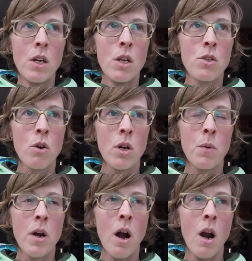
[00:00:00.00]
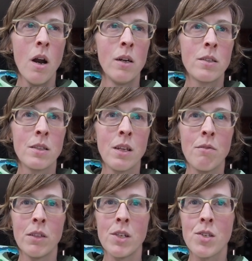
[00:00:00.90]
So here we are. It's a
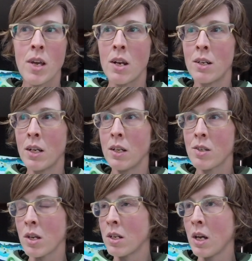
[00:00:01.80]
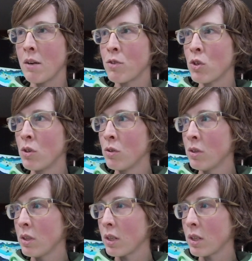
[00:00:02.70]
lovely Sunday afternoon.